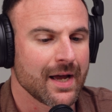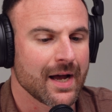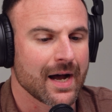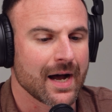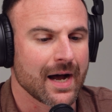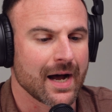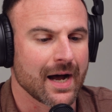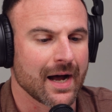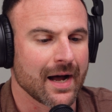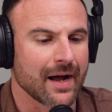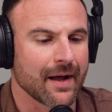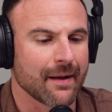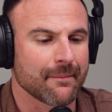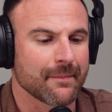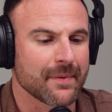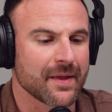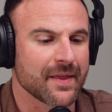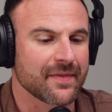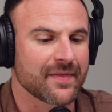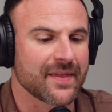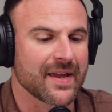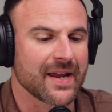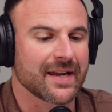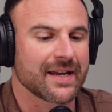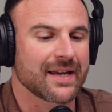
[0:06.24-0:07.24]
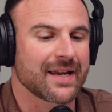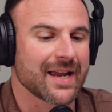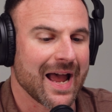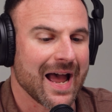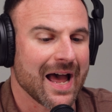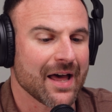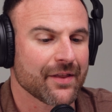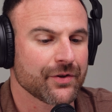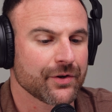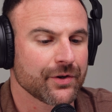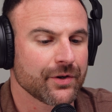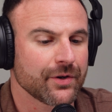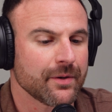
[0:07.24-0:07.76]
They
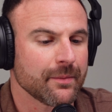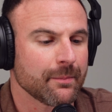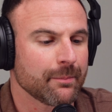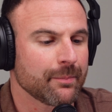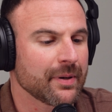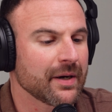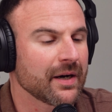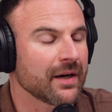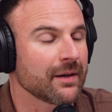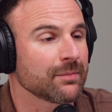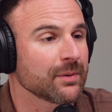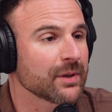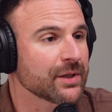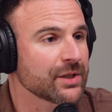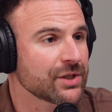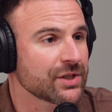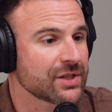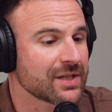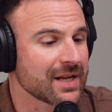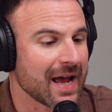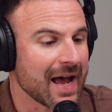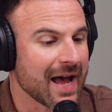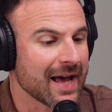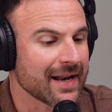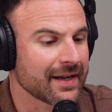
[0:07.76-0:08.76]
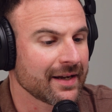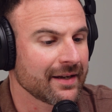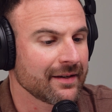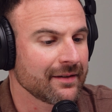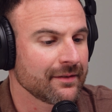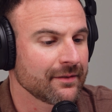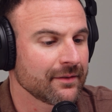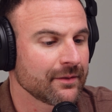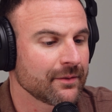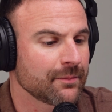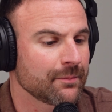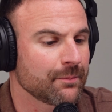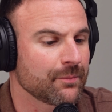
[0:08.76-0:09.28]
gathered published
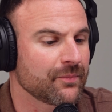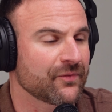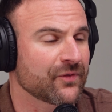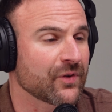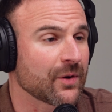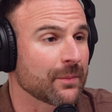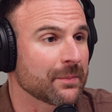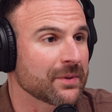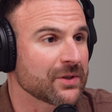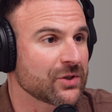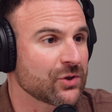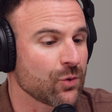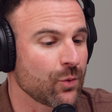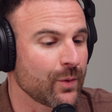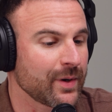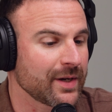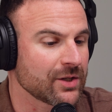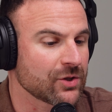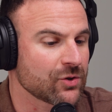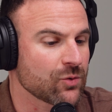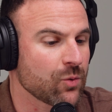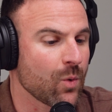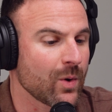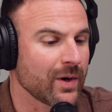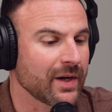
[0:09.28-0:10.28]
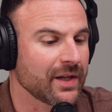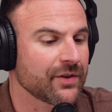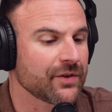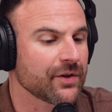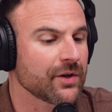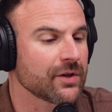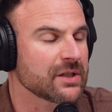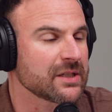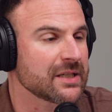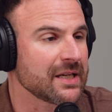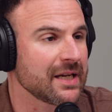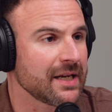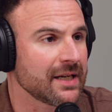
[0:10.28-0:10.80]
data from between
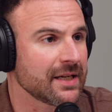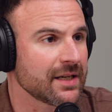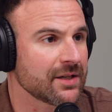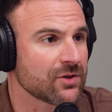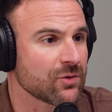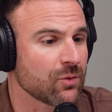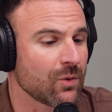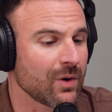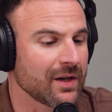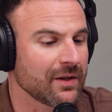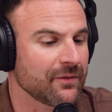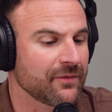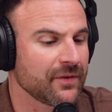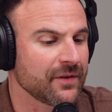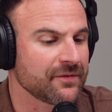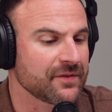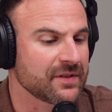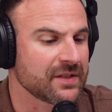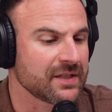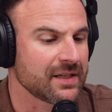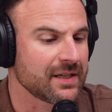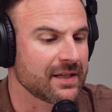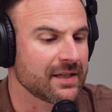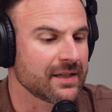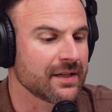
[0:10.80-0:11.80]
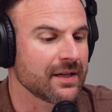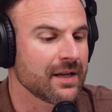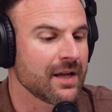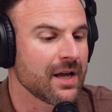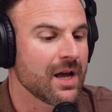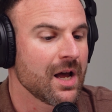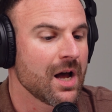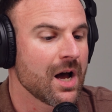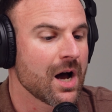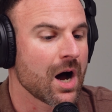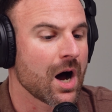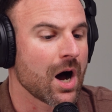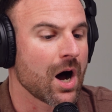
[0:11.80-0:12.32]
2013 and 2015
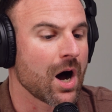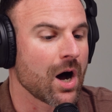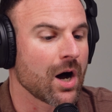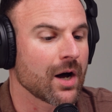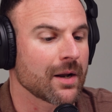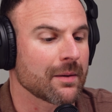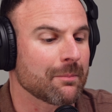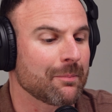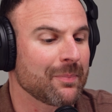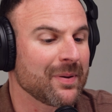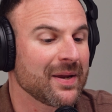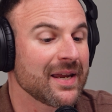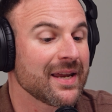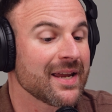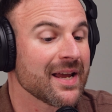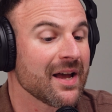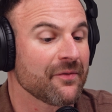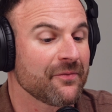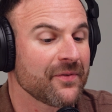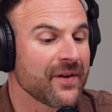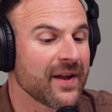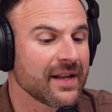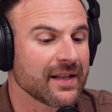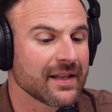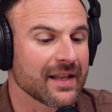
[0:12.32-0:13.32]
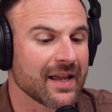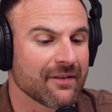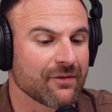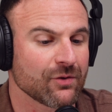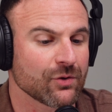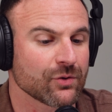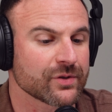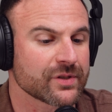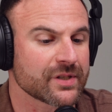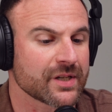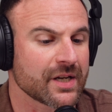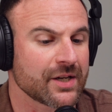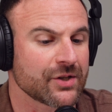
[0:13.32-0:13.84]
on PFA
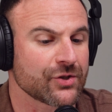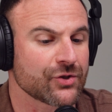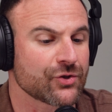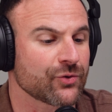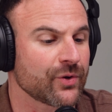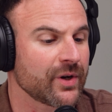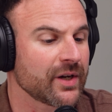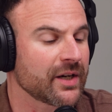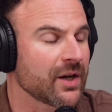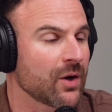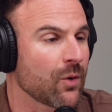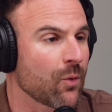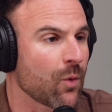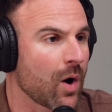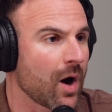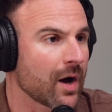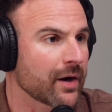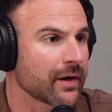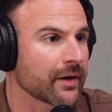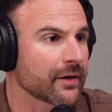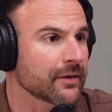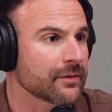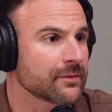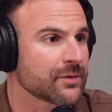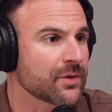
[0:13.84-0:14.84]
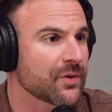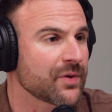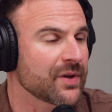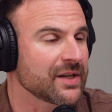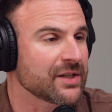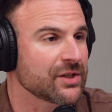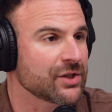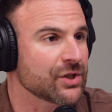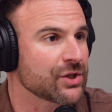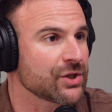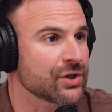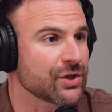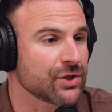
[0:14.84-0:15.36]
levels in drinking water. So
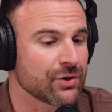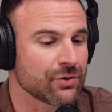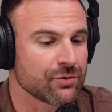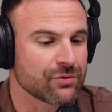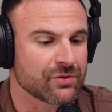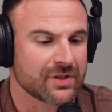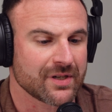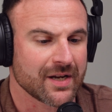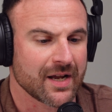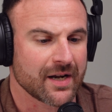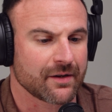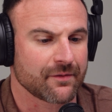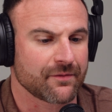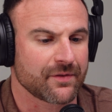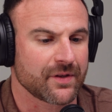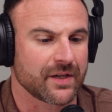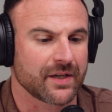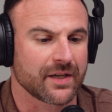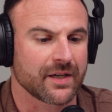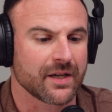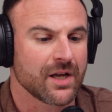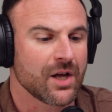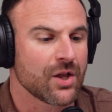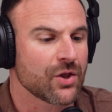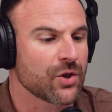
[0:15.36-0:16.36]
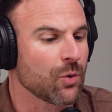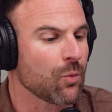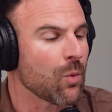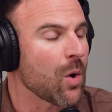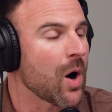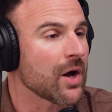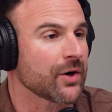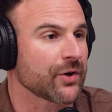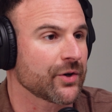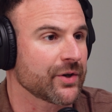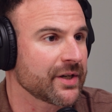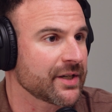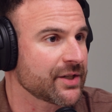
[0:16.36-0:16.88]
they just used kind of the
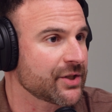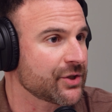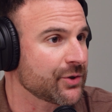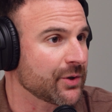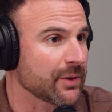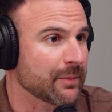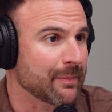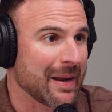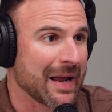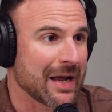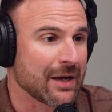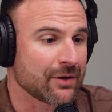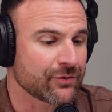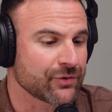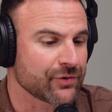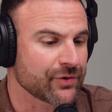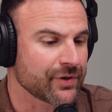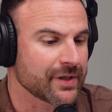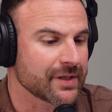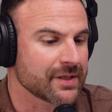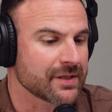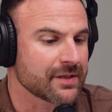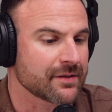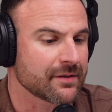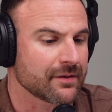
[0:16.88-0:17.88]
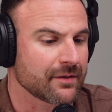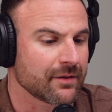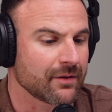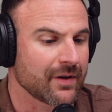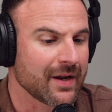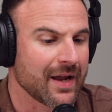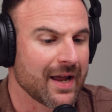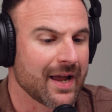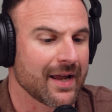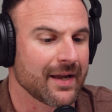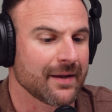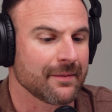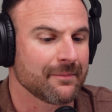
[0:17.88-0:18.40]
water district boundaries,
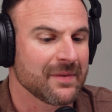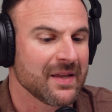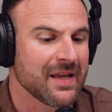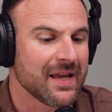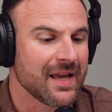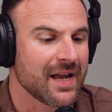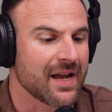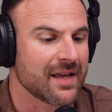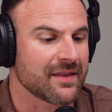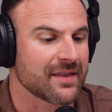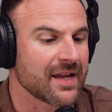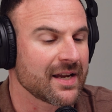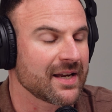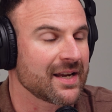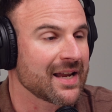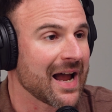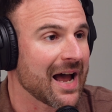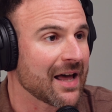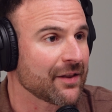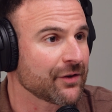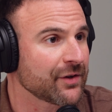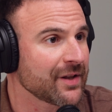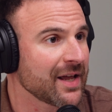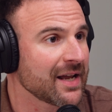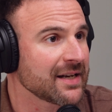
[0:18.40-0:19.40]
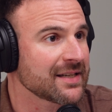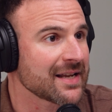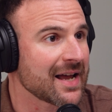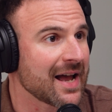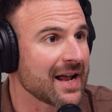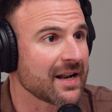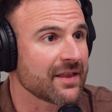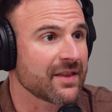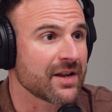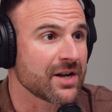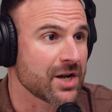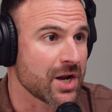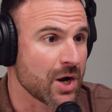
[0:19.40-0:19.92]
okay? And they gathered that
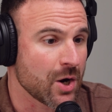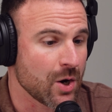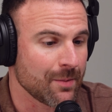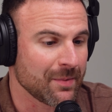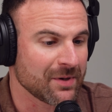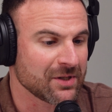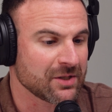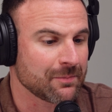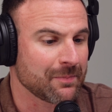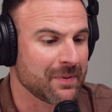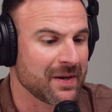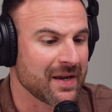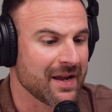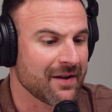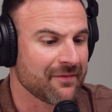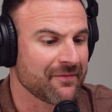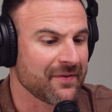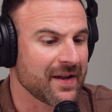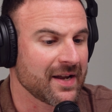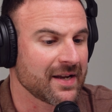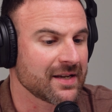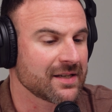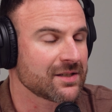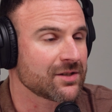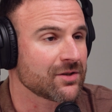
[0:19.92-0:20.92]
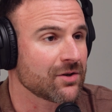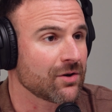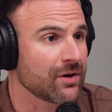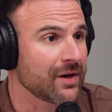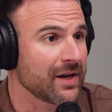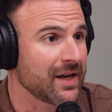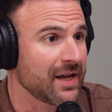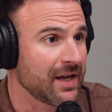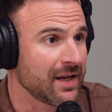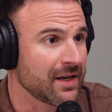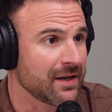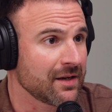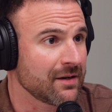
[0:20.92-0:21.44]
data. They know how much PFAs
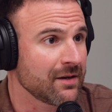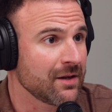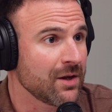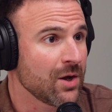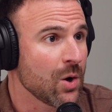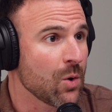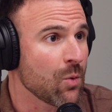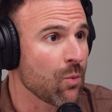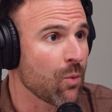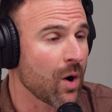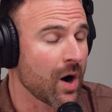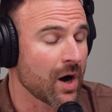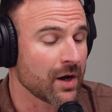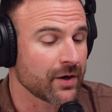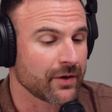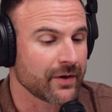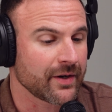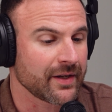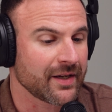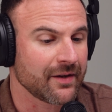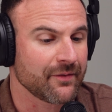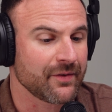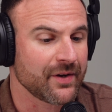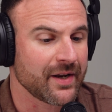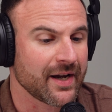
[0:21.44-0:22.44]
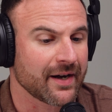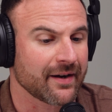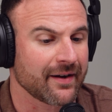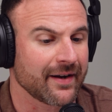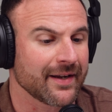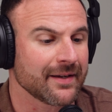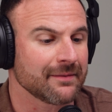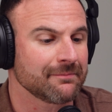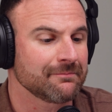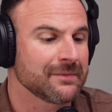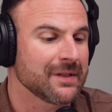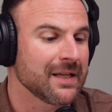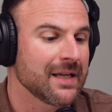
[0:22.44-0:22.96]
are in water in a given
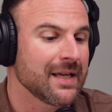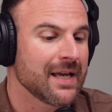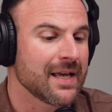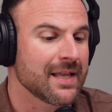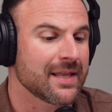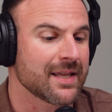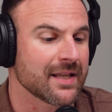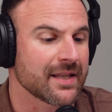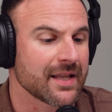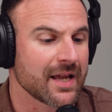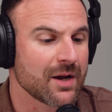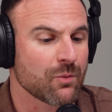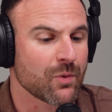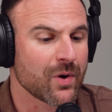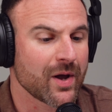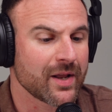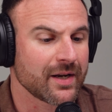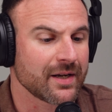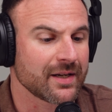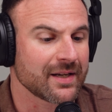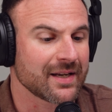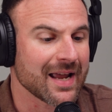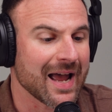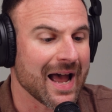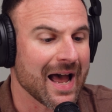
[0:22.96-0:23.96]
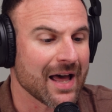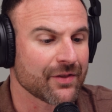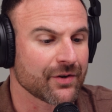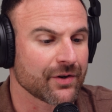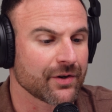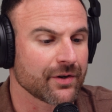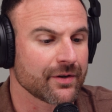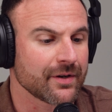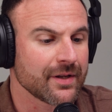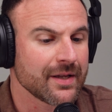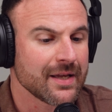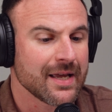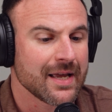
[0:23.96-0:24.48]
area. Then they went and
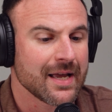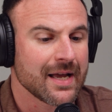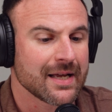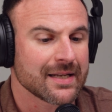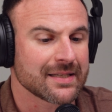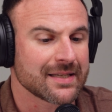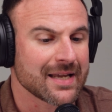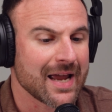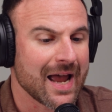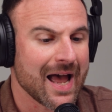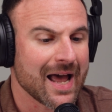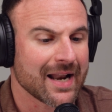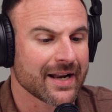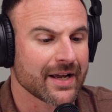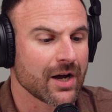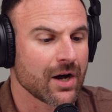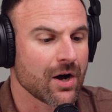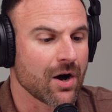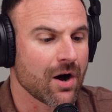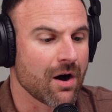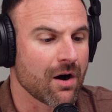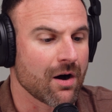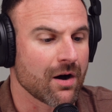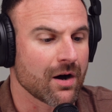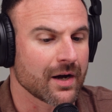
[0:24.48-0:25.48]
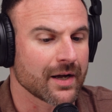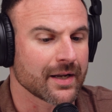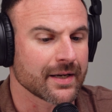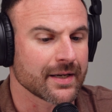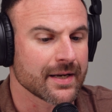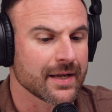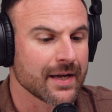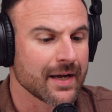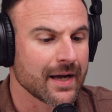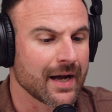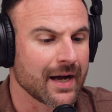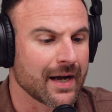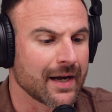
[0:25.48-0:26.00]
gathered data
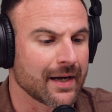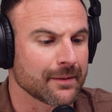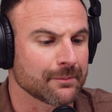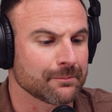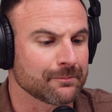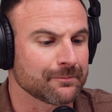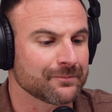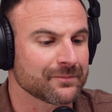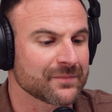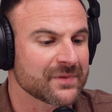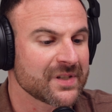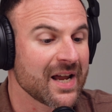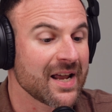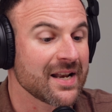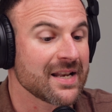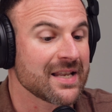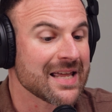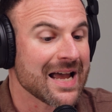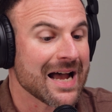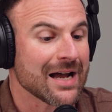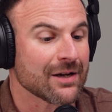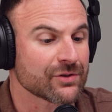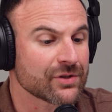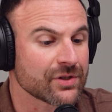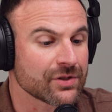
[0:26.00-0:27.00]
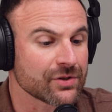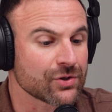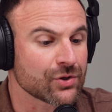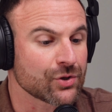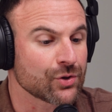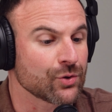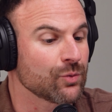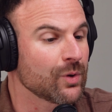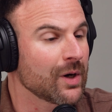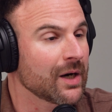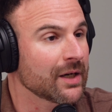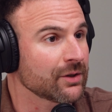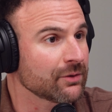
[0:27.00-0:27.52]
on
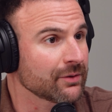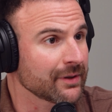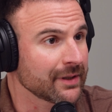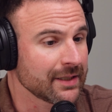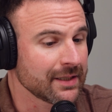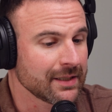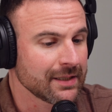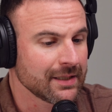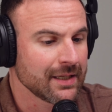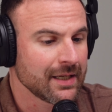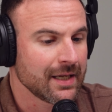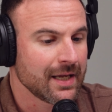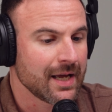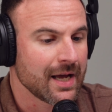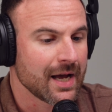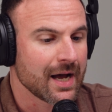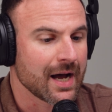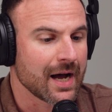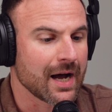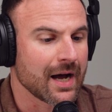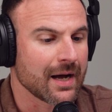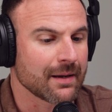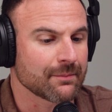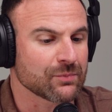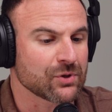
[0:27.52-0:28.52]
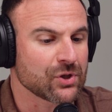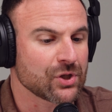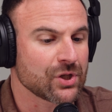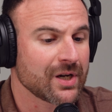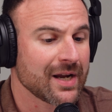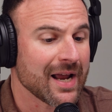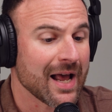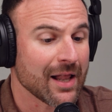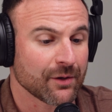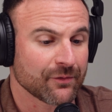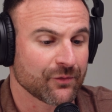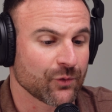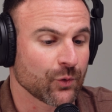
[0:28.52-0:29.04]
10,200
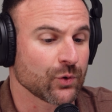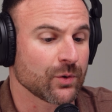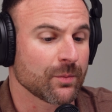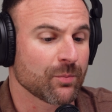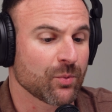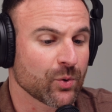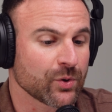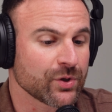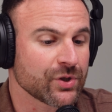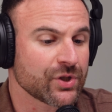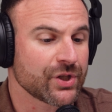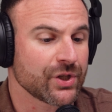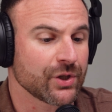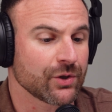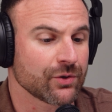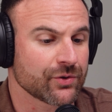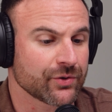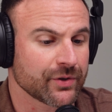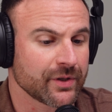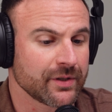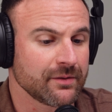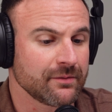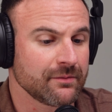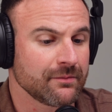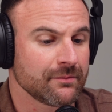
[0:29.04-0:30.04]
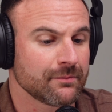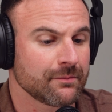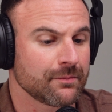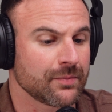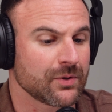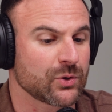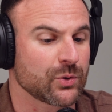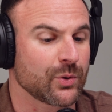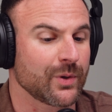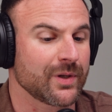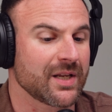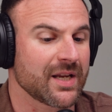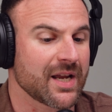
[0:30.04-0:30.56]
California-born children
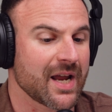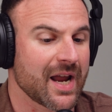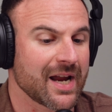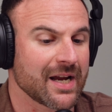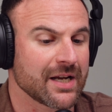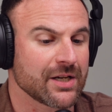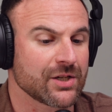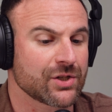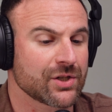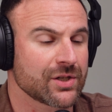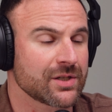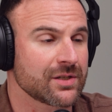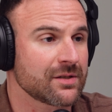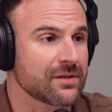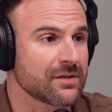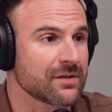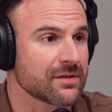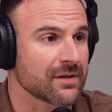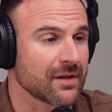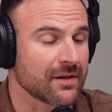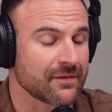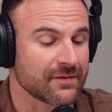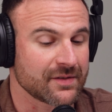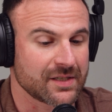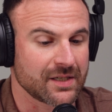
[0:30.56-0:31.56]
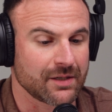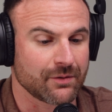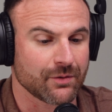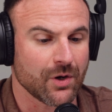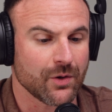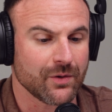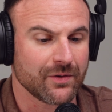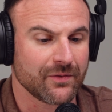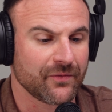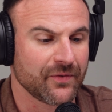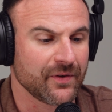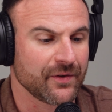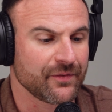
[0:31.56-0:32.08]
between the ages of
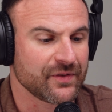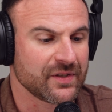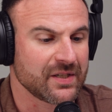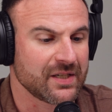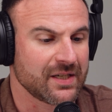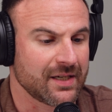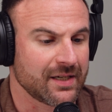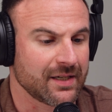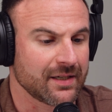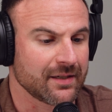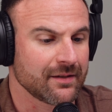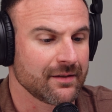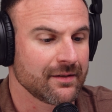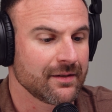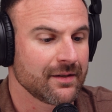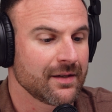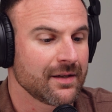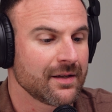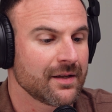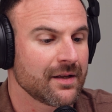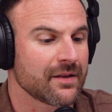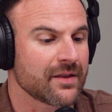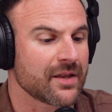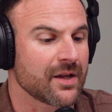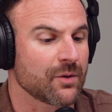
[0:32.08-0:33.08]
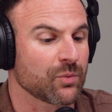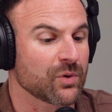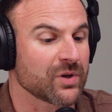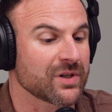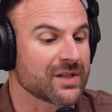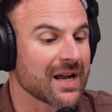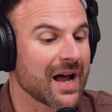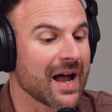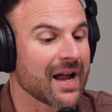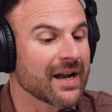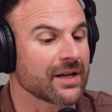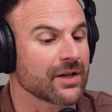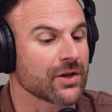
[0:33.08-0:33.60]
0 and 15 that were
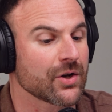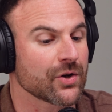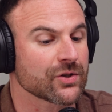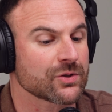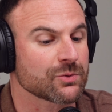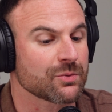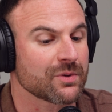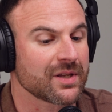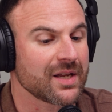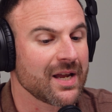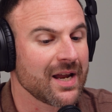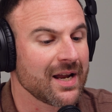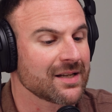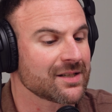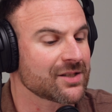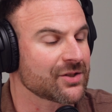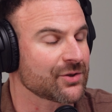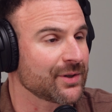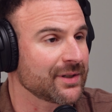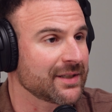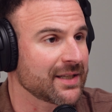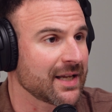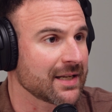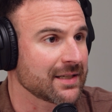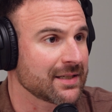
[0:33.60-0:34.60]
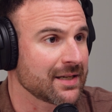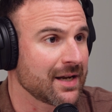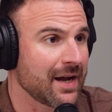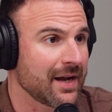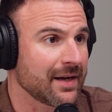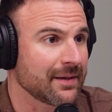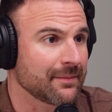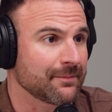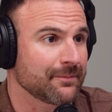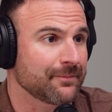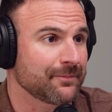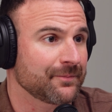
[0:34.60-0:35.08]
diagnosed with cancer at that time.